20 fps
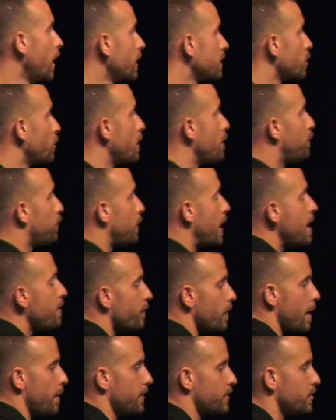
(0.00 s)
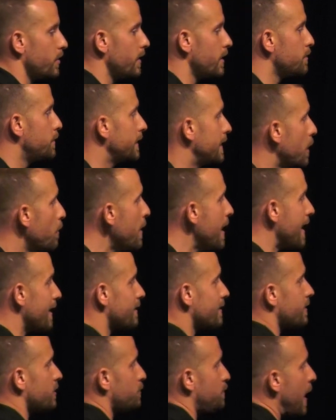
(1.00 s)
So we pray for opportunities, but then we
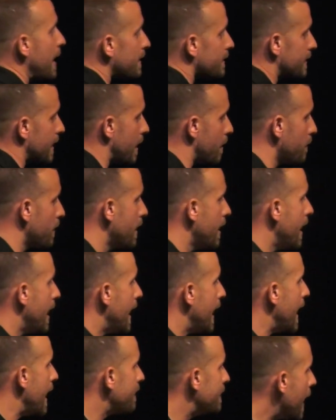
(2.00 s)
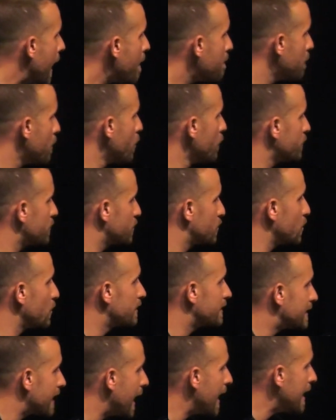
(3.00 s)
expect them, and that moves to
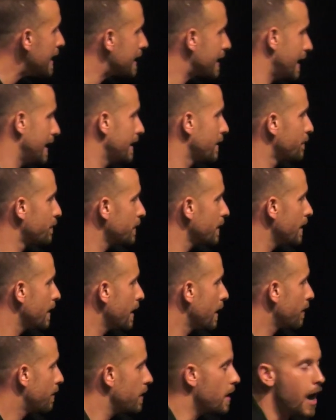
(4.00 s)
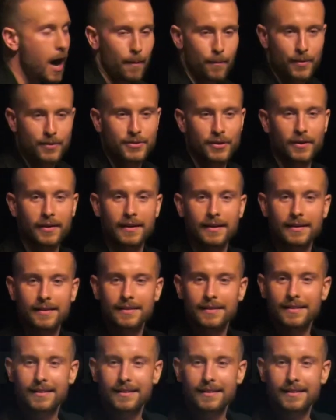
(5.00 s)
taking the opportunity.